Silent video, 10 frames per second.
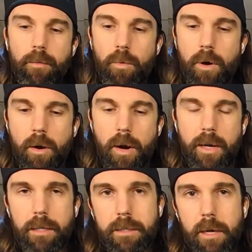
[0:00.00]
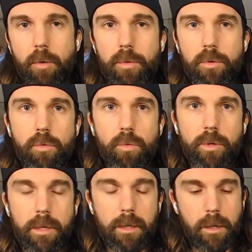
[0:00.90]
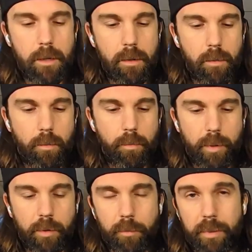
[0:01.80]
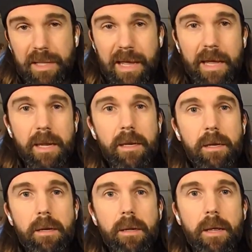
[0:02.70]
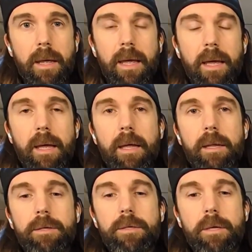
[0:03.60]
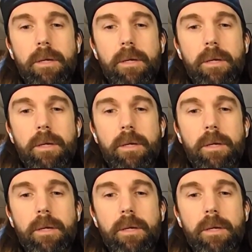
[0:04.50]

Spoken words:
where I get to help you really build a plan and